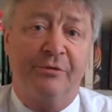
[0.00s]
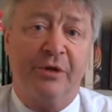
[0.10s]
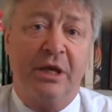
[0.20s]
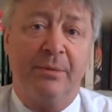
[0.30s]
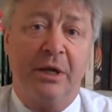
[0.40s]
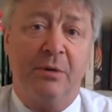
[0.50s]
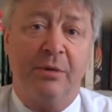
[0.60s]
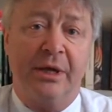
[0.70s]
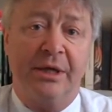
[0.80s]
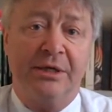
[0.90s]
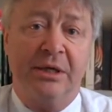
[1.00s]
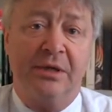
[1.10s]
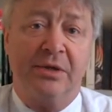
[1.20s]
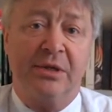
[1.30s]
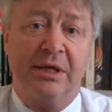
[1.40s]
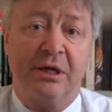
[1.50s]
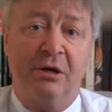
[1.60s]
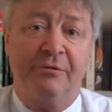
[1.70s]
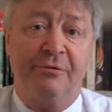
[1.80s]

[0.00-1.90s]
for coming up with ideas as they are